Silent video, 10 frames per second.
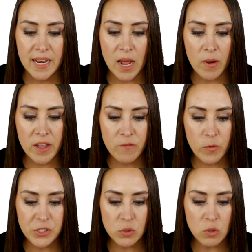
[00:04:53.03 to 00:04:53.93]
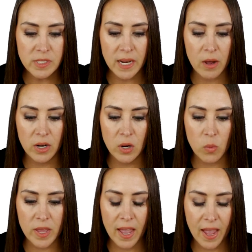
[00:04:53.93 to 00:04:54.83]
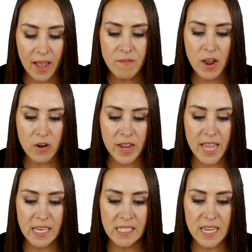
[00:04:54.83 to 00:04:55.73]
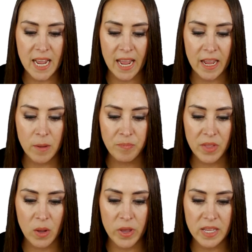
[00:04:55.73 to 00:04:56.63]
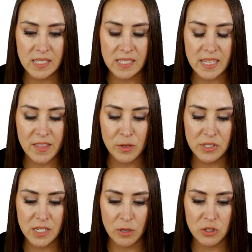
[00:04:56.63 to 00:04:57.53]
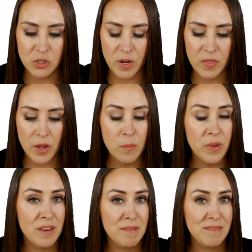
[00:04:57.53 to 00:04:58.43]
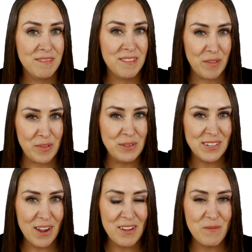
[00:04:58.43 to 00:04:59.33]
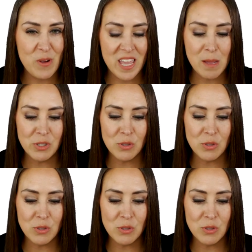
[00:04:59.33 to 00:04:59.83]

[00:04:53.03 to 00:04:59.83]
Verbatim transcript: Now, if we scroll down, we have our N D A, and we can see those signatures right there, but if you saw, if we keep